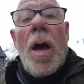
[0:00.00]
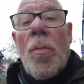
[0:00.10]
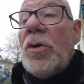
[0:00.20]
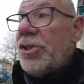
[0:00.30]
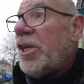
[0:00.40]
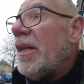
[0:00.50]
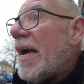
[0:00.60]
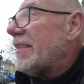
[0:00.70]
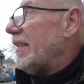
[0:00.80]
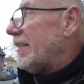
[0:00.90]
We still
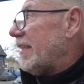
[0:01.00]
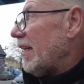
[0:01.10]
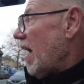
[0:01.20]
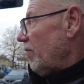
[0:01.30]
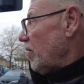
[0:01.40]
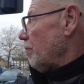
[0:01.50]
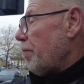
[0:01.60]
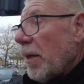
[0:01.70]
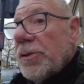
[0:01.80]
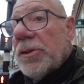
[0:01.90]
have an
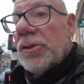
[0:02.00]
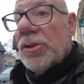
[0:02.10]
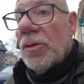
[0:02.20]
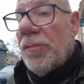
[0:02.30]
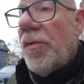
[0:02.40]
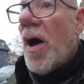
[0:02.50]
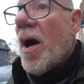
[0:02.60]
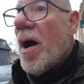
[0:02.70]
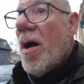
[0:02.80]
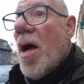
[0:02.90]
abundance of
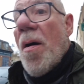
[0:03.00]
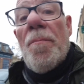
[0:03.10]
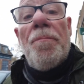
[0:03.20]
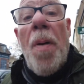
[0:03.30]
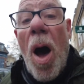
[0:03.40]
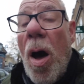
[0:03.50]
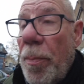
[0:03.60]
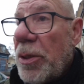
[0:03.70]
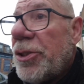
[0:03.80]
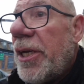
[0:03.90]

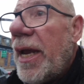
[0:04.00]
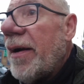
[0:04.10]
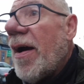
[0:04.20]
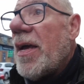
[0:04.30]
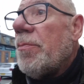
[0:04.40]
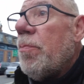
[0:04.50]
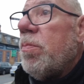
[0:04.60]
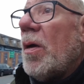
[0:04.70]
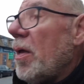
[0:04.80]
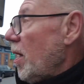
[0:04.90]
barbers here.
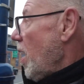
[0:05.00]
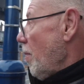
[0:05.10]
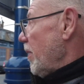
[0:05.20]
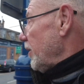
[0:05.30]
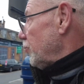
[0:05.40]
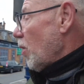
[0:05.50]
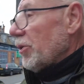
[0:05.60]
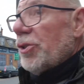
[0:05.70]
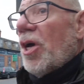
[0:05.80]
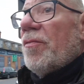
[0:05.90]
I mean, there's one
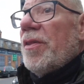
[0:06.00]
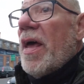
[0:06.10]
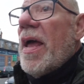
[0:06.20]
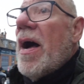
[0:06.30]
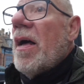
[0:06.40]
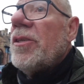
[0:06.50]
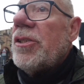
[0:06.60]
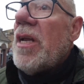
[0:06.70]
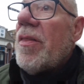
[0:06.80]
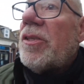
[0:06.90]
just over there, there's
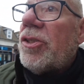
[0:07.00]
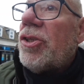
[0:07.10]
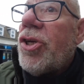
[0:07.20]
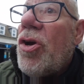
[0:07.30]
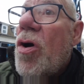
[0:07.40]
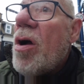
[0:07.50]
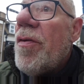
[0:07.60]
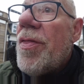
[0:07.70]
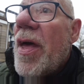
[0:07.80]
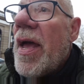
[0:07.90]
another 2 over
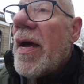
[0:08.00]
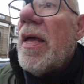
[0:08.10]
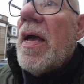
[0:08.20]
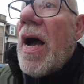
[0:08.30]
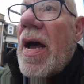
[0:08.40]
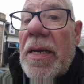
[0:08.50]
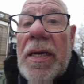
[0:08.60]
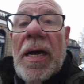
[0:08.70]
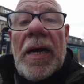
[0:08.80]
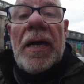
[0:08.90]
there,
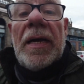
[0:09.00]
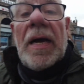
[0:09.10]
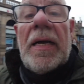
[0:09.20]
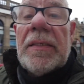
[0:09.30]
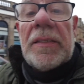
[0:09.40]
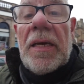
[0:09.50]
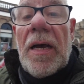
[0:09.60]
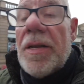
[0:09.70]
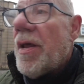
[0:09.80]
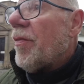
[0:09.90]
and
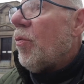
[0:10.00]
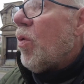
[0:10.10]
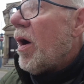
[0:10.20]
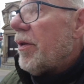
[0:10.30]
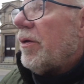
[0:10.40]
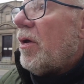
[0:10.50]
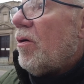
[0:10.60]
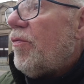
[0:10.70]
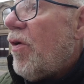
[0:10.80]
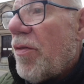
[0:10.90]
another one
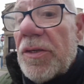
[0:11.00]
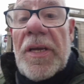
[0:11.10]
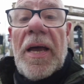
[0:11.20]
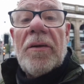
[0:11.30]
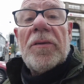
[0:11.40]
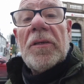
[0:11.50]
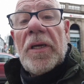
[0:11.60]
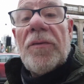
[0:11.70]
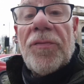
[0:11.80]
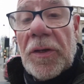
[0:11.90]
further down
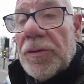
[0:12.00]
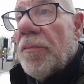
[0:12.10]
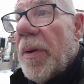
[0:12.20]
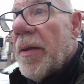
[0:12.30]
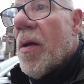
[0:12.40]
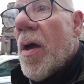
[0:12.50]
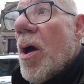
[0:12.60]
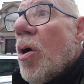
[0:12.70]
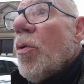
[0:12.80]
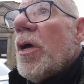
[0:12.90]
in front of me.
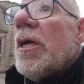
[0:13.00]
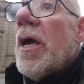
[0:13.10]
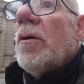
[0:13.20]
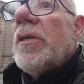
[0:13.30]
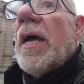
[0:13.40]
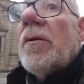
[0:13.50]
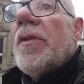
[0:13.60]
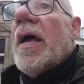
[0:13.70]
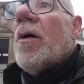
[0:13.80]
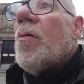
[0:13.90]
We're going to go down
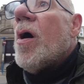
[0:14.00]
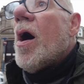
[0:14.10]
now